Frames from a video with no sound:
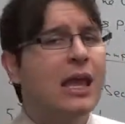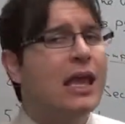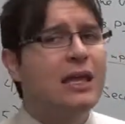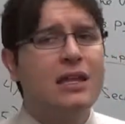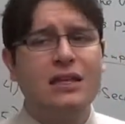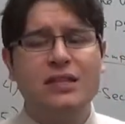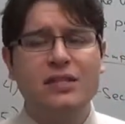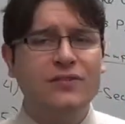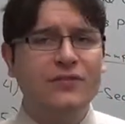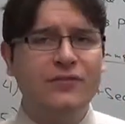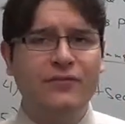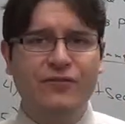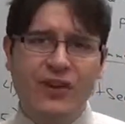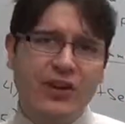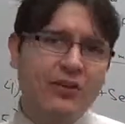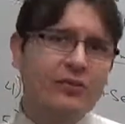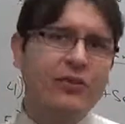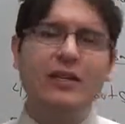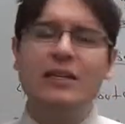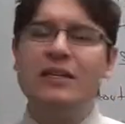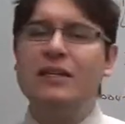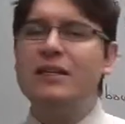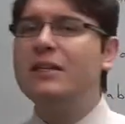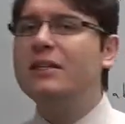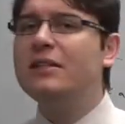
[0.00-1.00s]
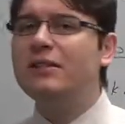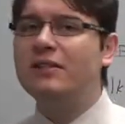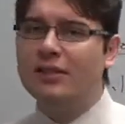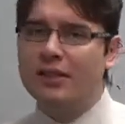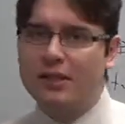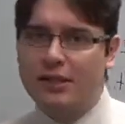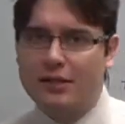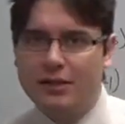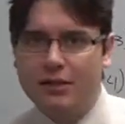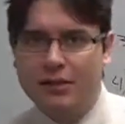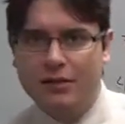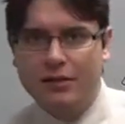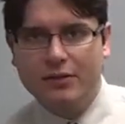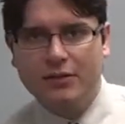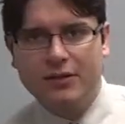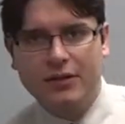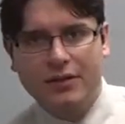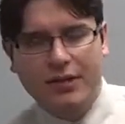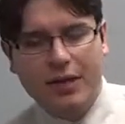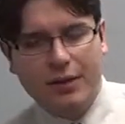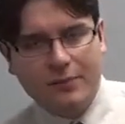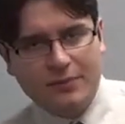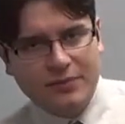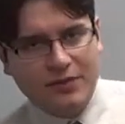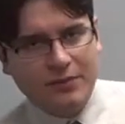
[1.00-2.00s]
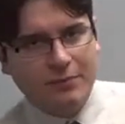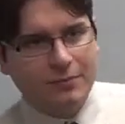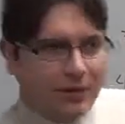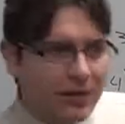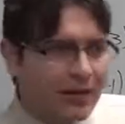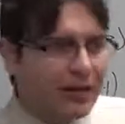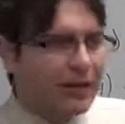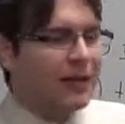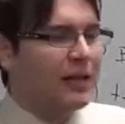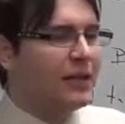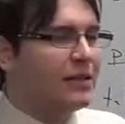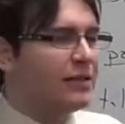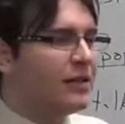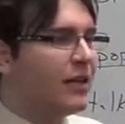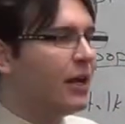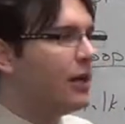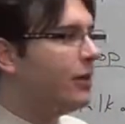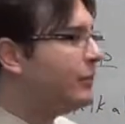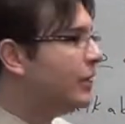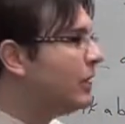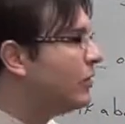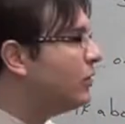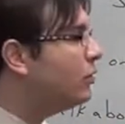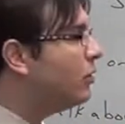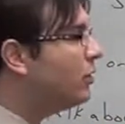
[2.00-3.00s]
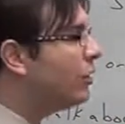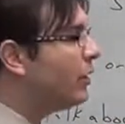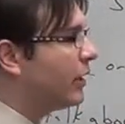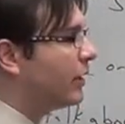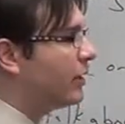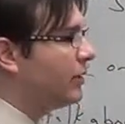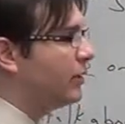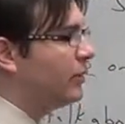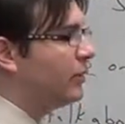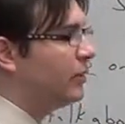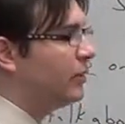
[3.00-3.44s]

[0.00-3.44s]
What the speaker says: It's very easy to come to me and tell me, look,